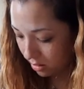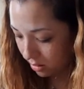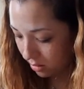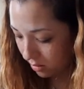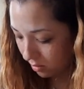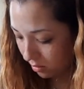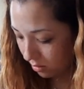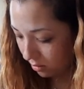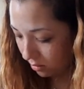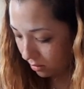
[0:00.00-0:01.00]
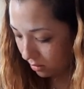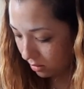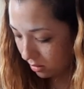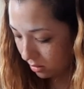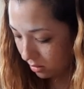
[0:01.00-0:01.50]

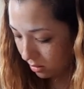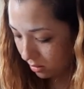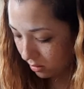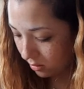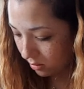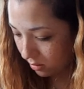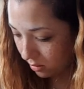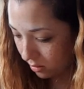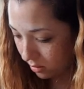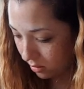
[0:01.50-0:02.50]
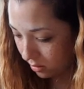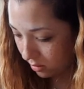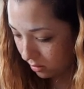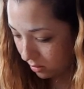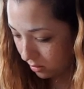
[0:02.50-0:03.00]

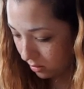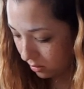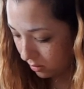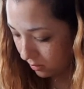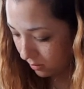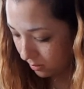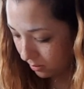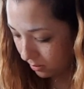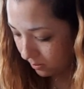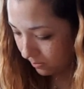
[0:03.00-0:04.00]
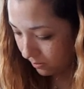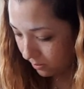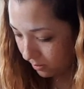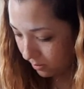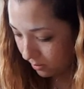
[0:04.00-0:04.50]
[no speech]